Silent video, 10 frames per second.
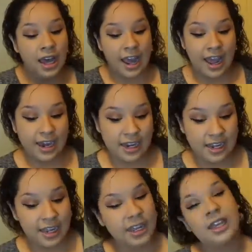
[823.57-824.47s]

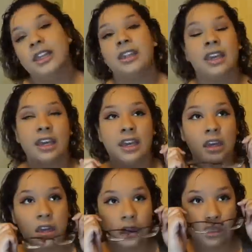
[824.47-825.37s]

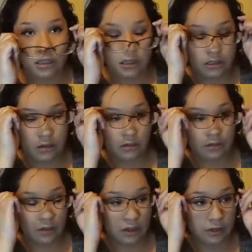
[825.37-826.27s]
anything.
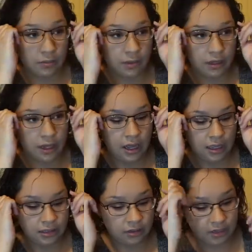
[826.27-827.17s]
So
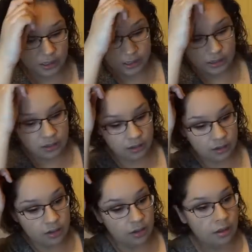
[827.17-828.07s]
yeah, so that's
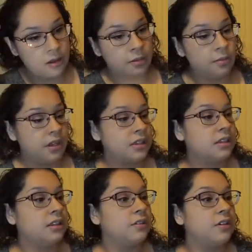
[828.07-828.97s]

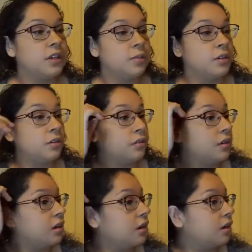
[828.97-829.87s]
basically what has been
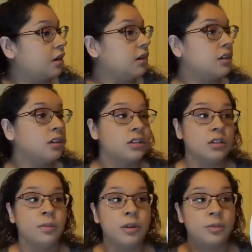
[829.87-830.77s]
going on.
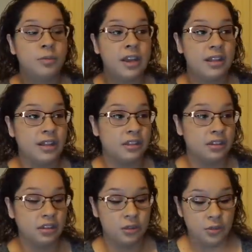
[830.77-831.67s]
So I'm gonna put my glasses
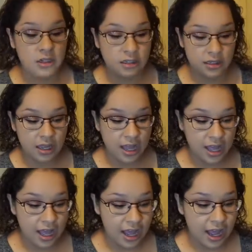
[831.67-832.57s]
on just because
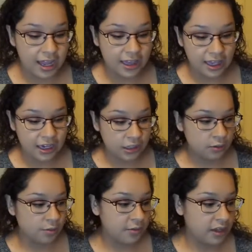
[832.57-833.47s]
I like
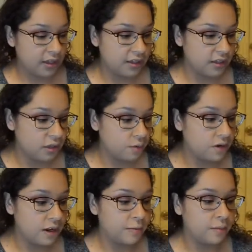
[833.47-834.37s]
to put my glasses on
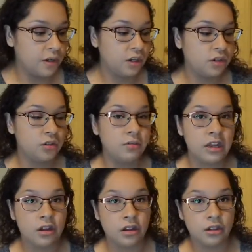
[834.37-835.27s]
when I'm gonna do
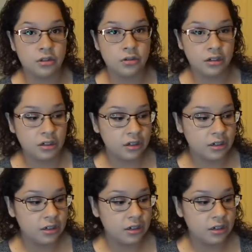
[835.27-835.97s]
my contour,